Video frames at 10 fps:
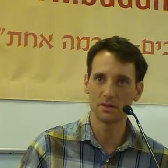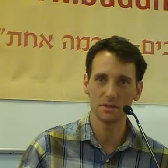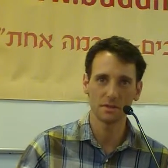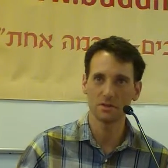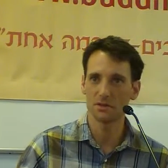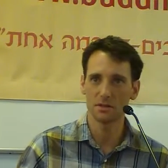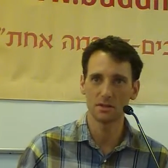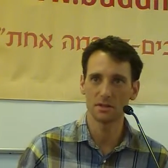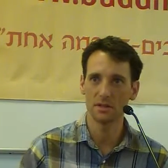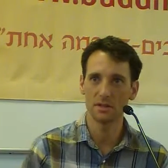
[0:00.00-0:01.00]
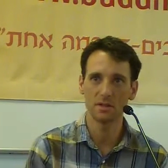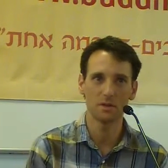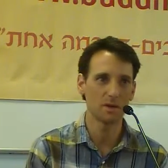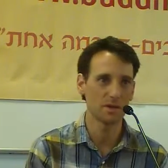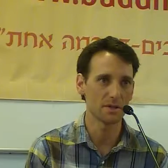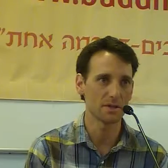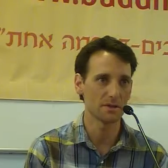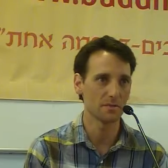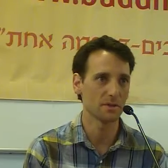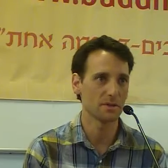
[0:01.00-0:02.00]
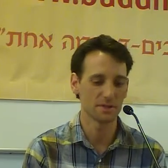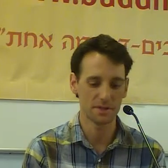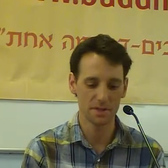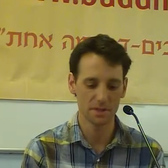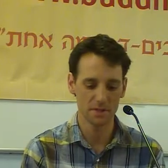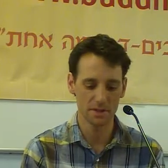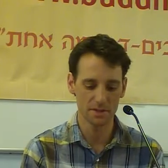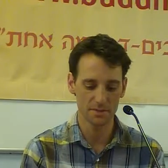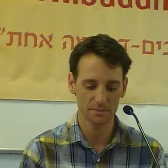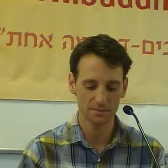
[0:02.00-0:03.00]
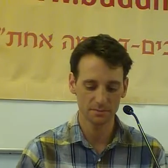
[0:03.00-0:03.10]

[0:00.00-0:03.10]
There's delusion and awareness. There's Buddhas and sentient beings.